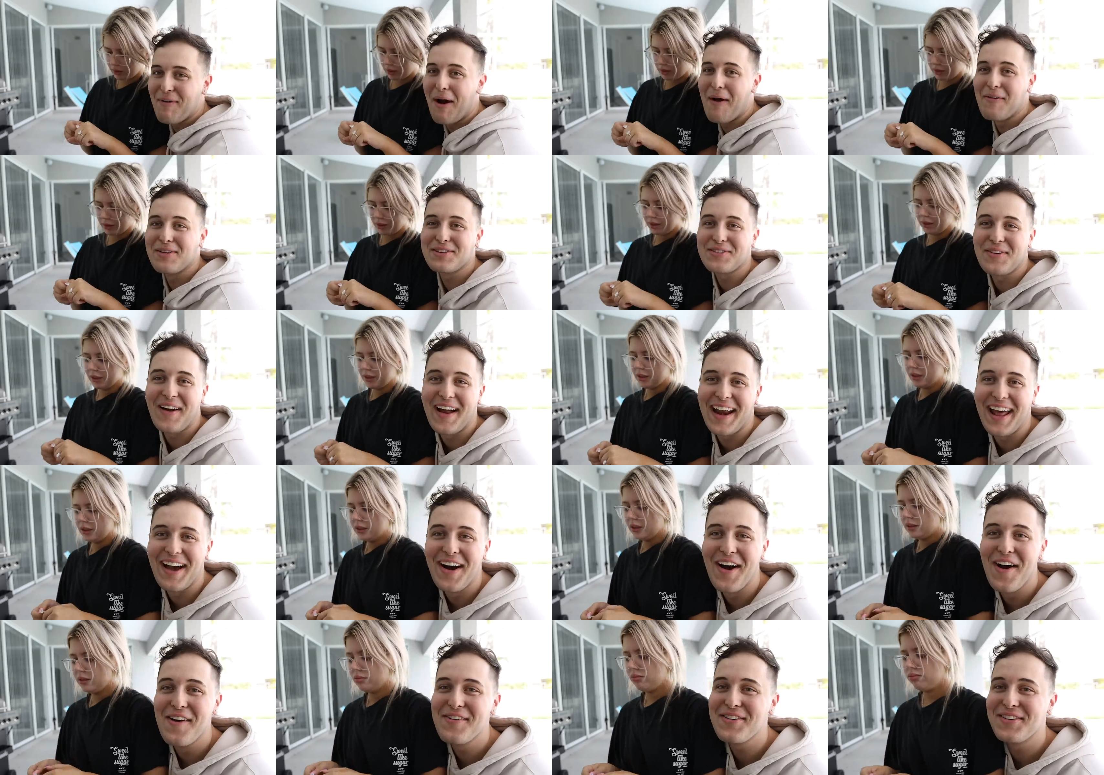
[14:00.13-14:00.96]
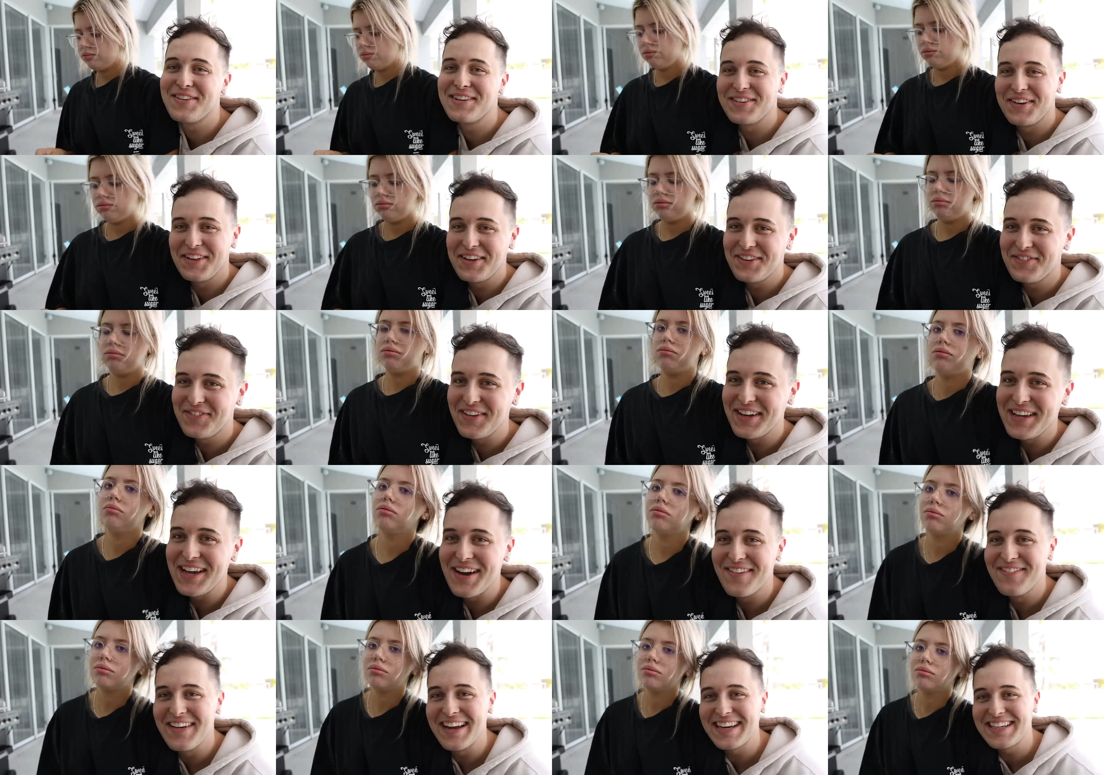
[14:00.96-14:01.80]
Speaker 1: Marble Squad, I hope you enjoyed this
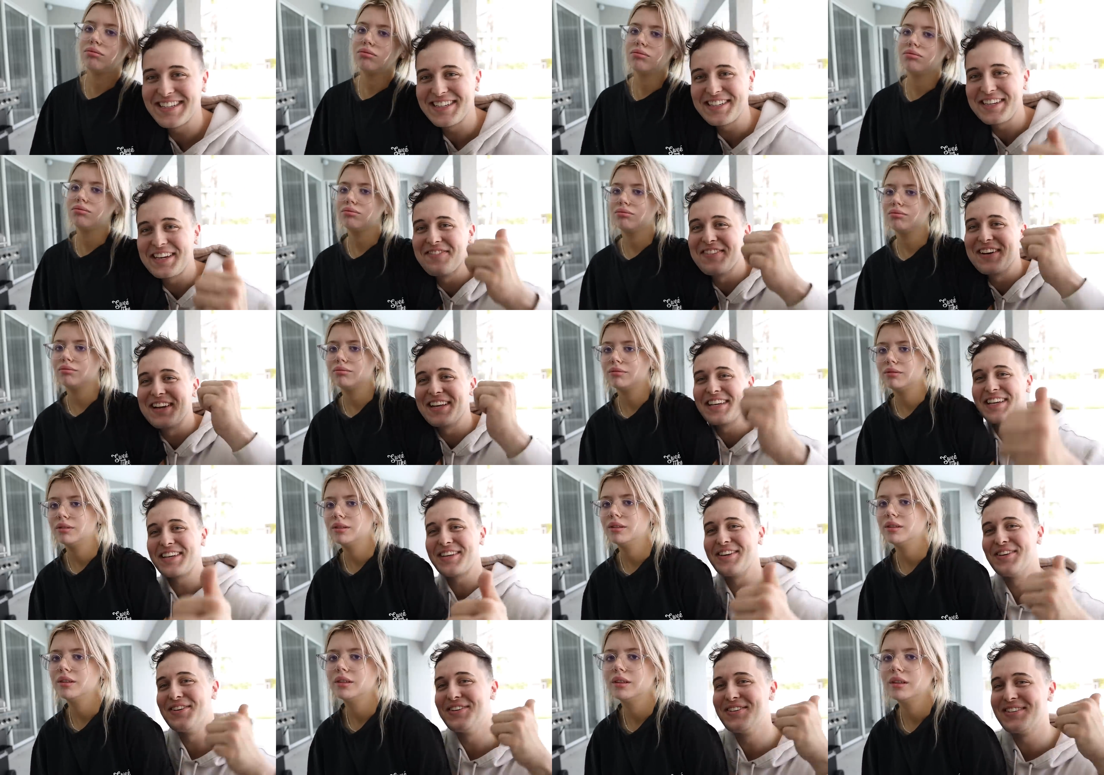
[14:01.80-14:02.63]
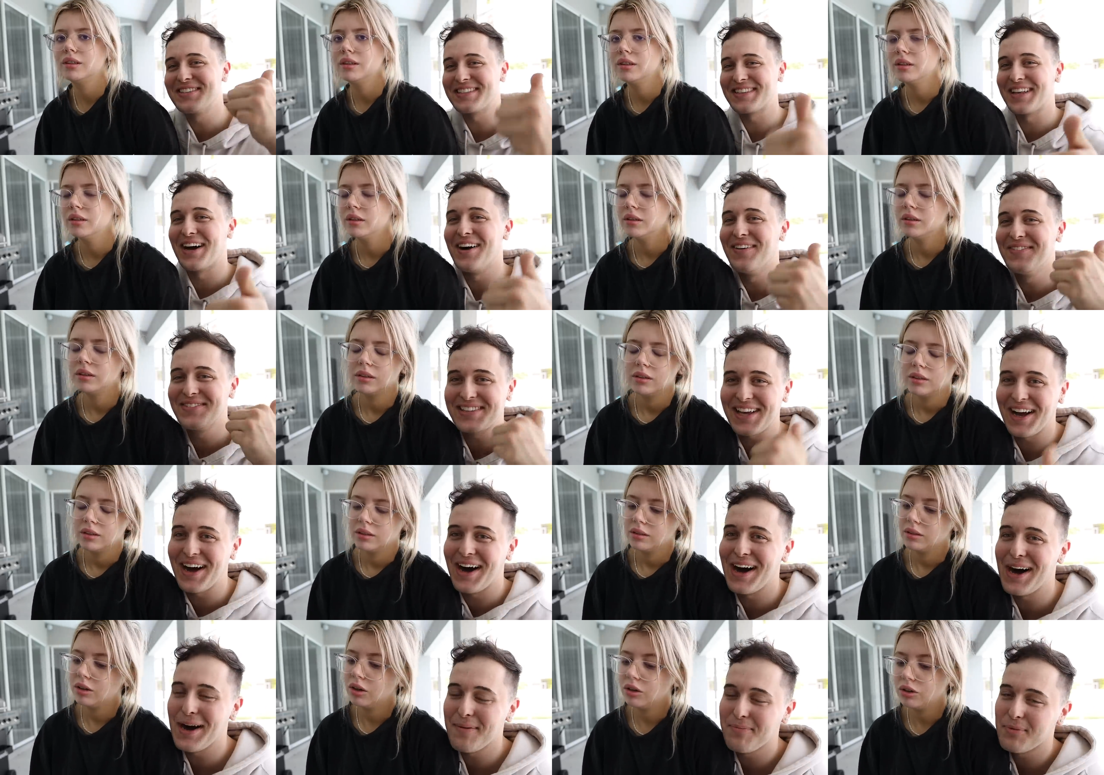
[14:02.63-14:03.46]
video. Make sure to give it a huge thumbs
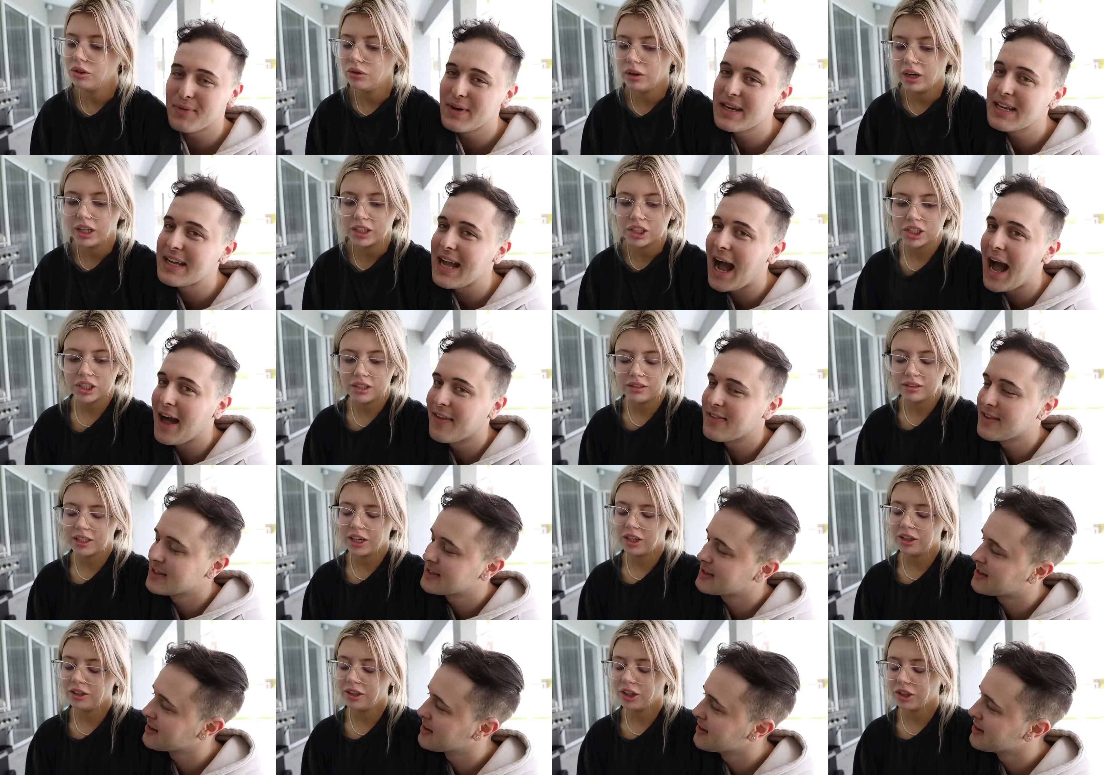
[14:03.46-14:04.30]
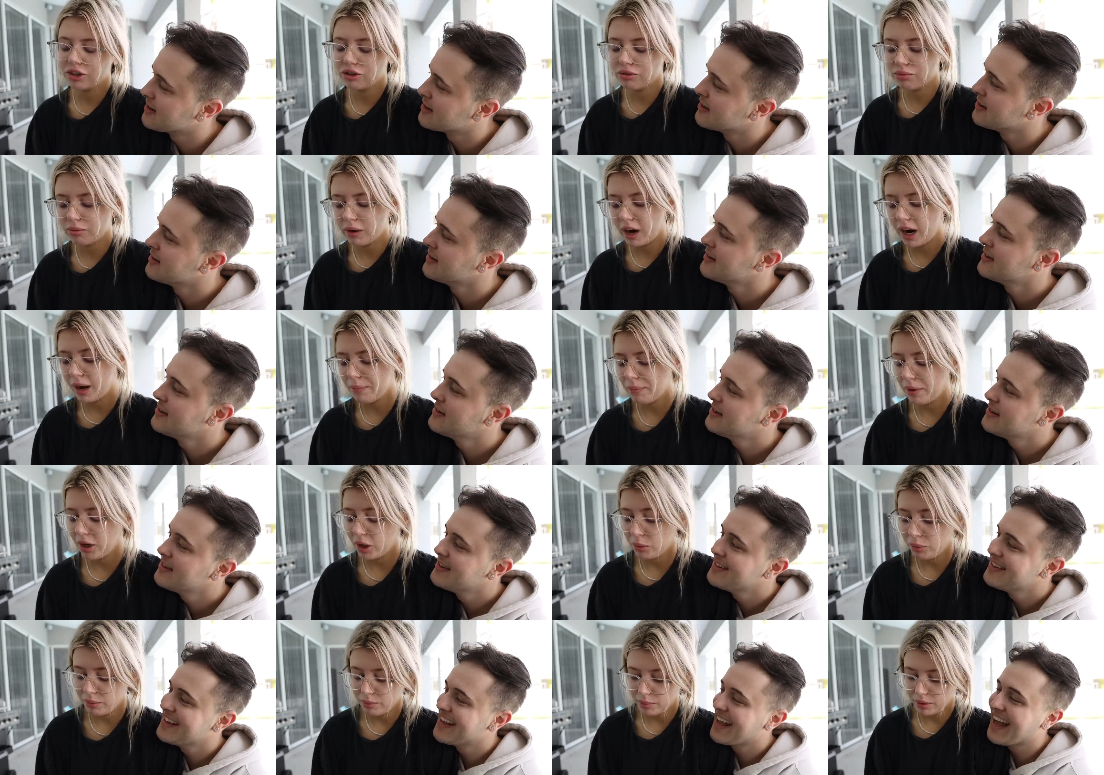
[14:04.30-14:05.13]
up. we got this, girl. the
Speaker 2: crap
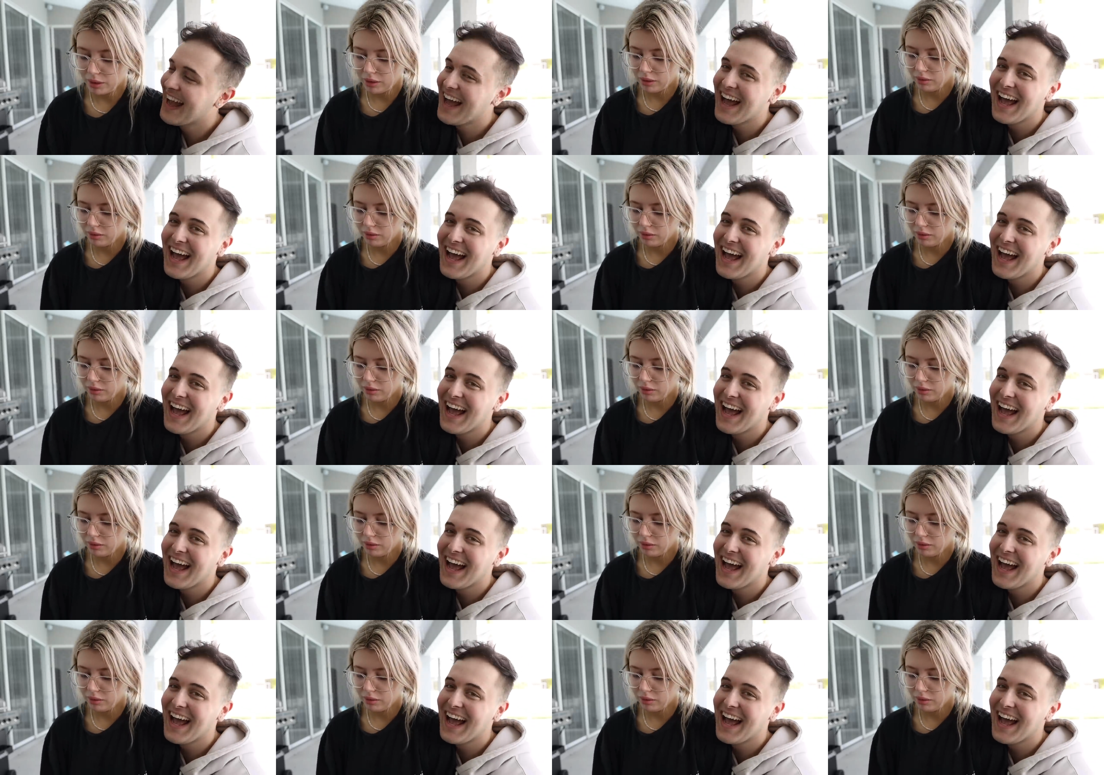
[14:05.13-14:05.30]
out of me. God,